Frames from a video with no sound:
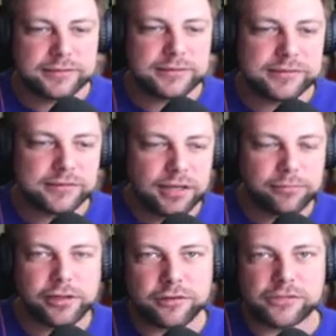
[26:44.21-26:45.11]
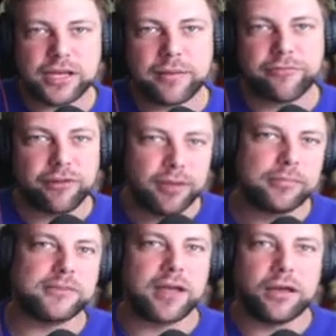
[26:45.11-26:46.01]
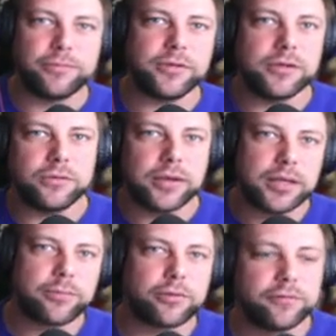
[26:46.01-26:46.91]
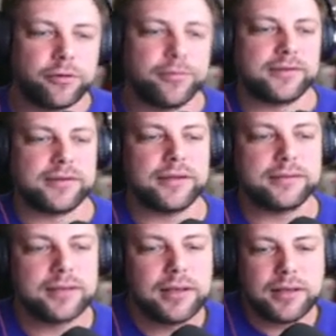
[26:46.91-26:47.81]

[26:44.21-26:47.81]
some little gem from to help you improve your business.